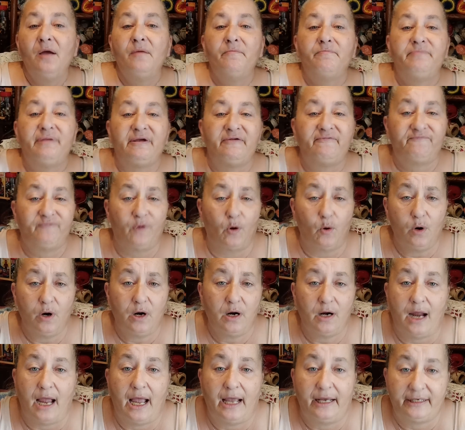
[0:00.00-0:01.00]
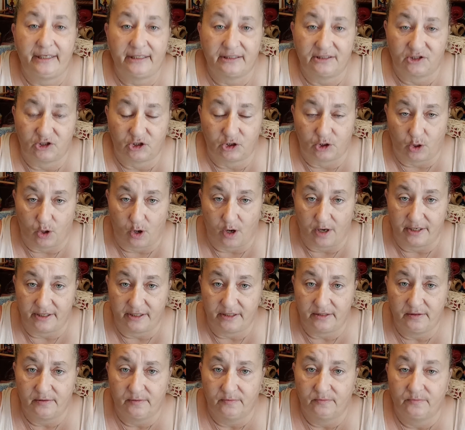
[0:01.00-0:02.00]
Before I get
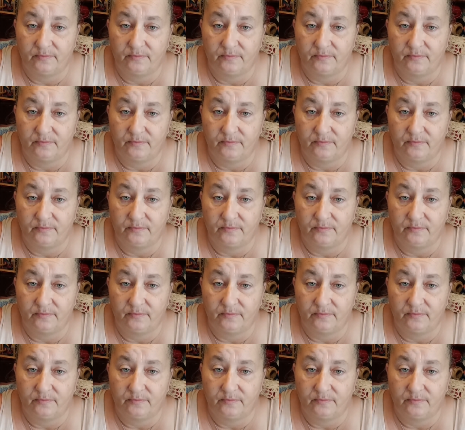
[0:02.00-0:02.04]
started,